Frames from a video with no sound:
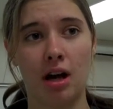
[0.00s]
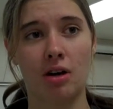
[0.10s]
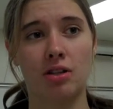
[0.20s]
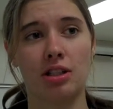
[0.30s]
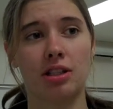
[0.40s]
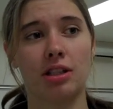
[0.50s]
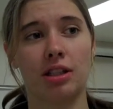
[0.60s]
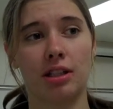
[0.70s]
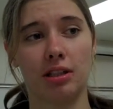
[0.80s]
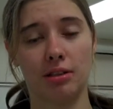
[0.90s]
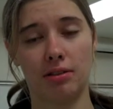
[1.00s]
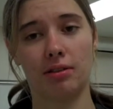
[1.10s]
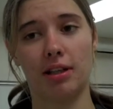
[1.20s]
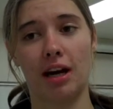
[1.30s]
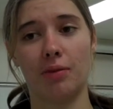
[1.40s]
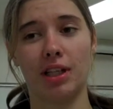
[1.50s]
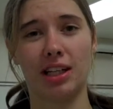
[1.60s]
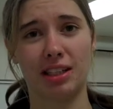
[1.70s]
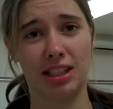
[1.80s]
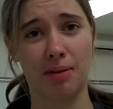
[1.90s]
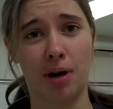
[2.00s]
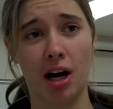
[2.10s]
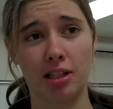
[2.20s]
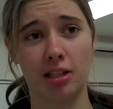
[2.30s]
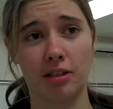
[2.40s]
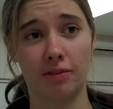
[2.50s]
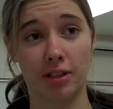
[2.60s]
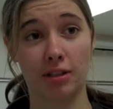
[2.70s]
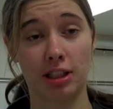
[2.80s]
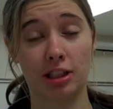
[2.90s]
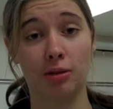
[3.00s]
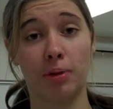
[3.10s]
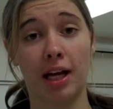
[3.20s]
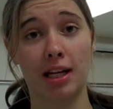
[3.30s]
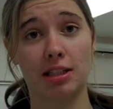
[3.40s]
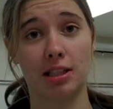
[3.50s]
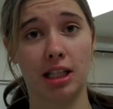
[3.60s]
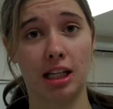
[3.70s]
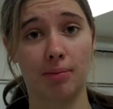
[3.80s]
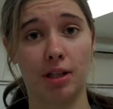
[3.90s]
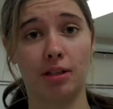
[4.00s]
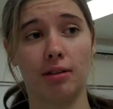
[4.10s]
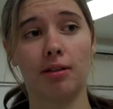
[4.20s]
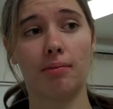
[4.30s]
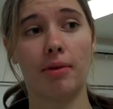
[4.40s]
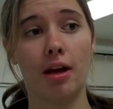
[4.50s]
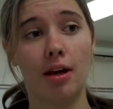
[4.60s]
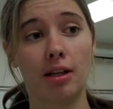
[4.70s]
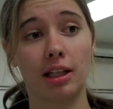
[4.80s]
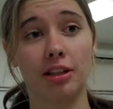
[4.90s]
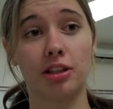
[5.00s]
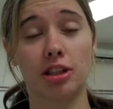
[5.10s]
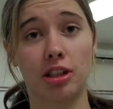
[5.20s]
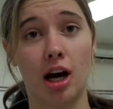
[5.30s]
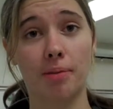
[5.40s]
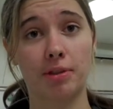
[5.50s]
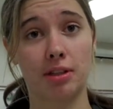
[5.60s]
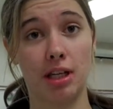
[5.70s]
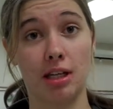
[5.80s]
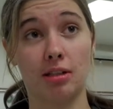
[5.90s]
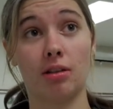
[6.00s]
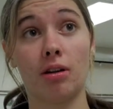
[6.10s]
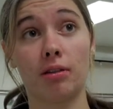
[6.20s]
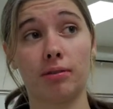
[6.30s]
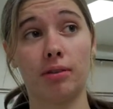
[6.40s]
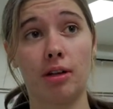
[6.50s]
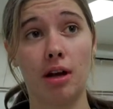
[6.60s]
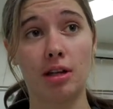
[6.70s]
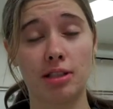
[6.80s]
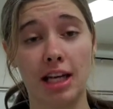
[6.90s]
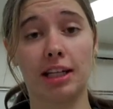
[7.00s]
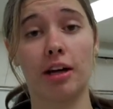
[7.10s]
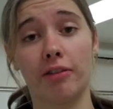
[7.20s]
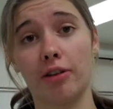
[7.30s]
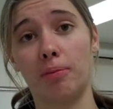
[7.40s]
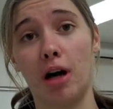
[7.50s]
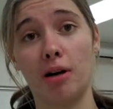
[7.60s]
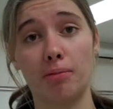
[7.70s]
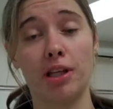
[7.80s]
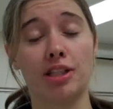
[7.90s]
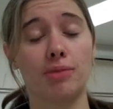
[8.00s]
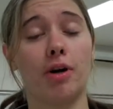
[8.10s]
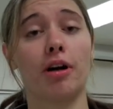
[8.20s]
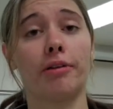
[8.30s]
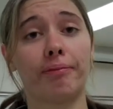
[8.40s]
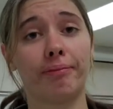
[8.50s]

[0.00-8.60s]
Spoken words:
I was just thinking that we need to stay positive and still play as a team and get the stops and take care of the ball and play smart.